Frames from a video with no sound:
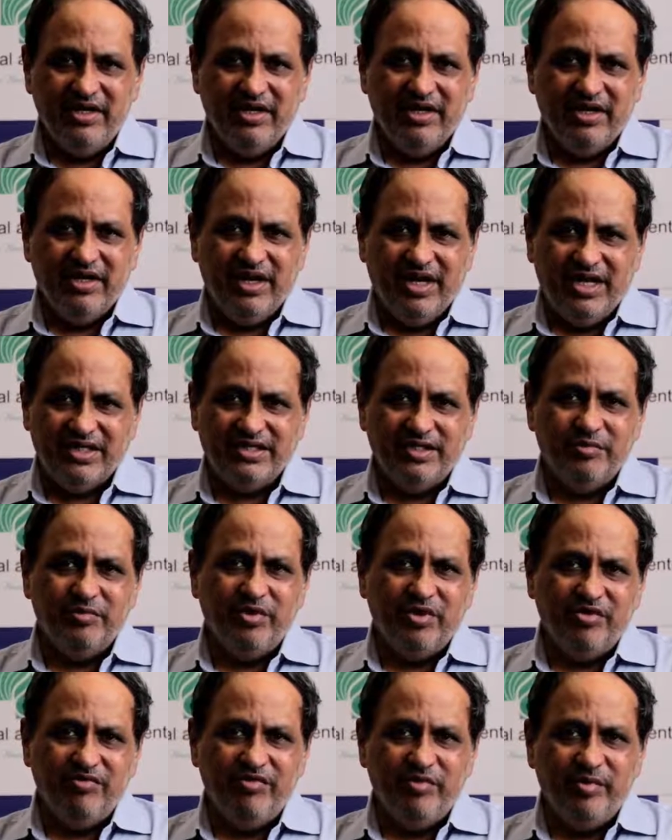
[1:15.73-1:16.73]
A large number
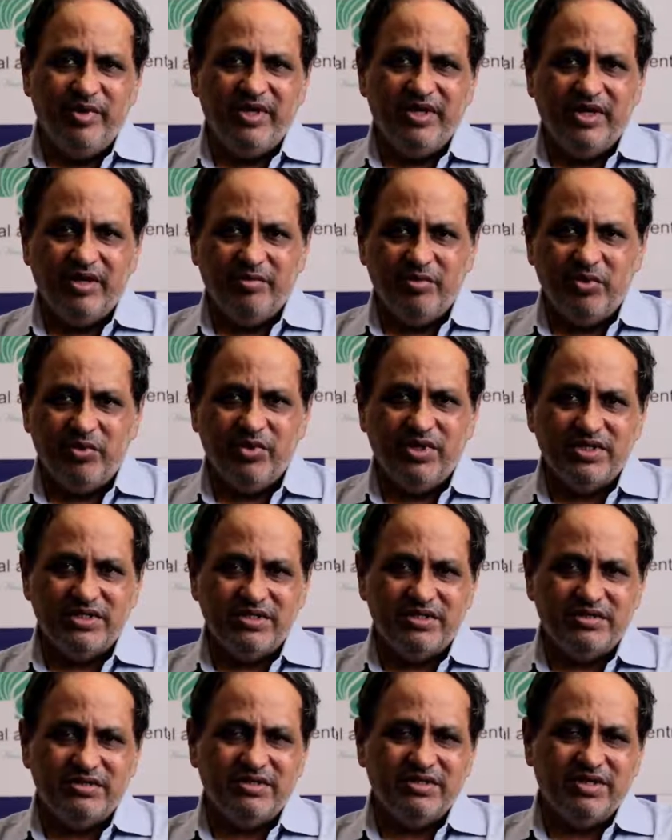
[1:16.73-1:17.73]
of women come to
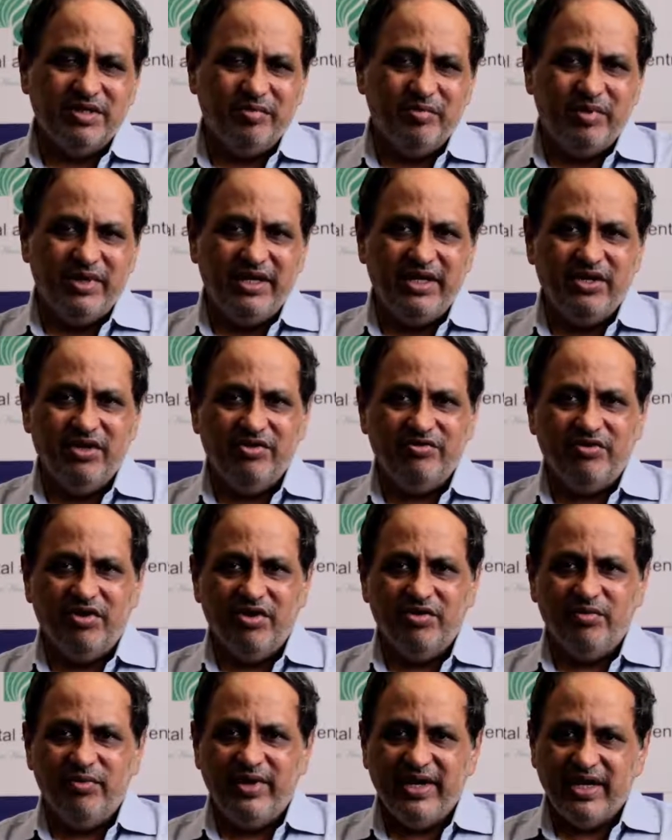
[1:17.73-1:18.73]
us complaining of
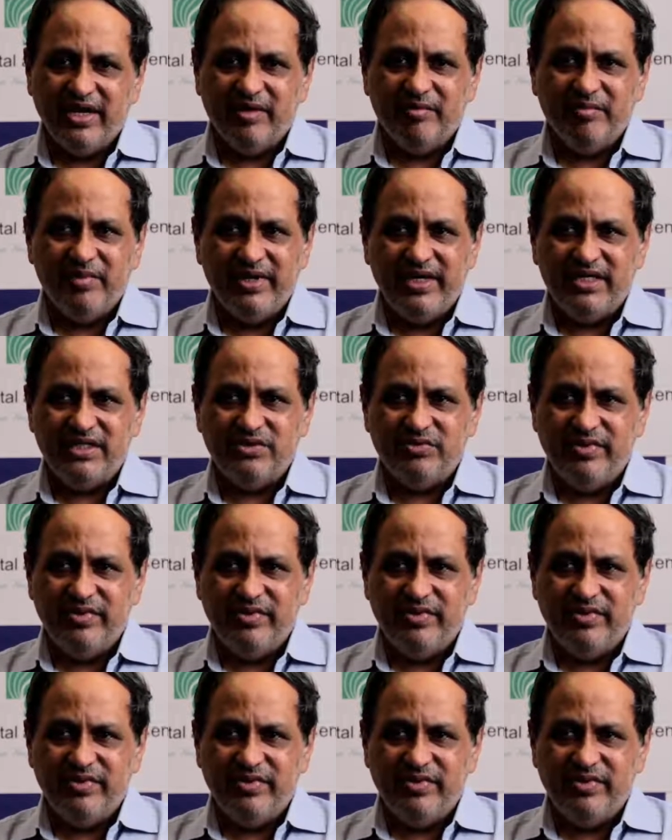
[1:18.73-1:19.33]
all vague complaints,